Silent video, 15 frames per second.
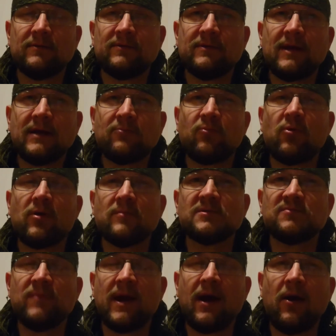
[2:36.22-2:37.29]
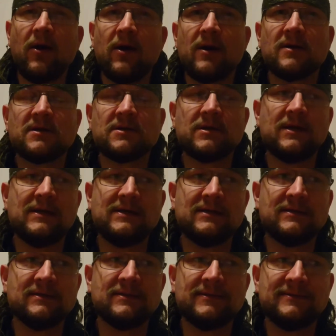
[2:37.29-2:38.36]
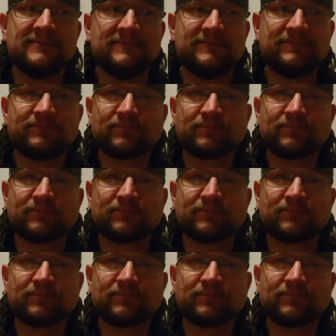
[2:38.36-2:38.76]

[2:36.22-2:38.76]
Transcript: that warms my heart, and